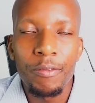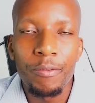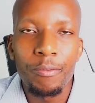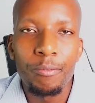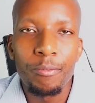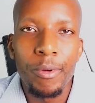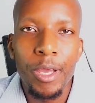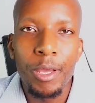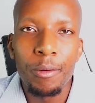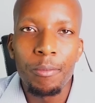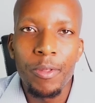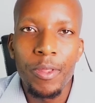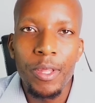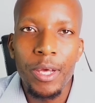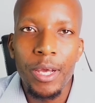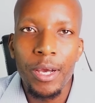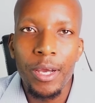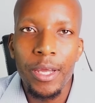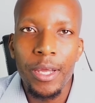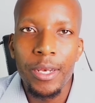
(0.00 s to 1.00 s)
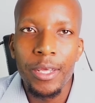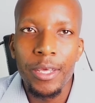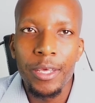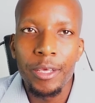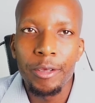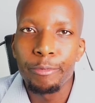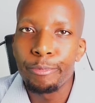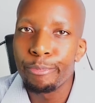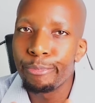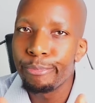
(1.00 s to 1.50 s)
maybe there are
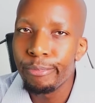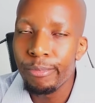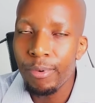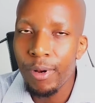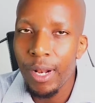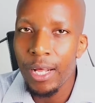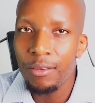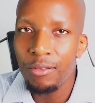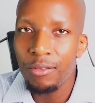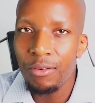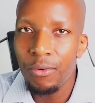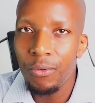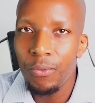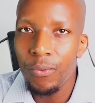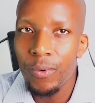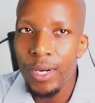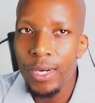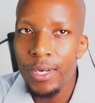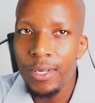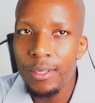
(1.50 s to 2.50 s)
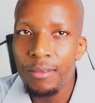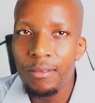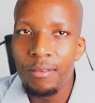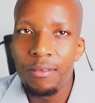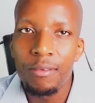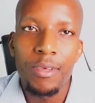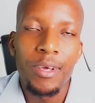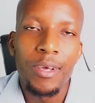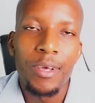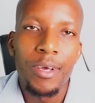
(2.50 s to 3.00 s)
any last
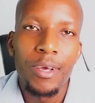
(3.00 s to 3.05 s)
words?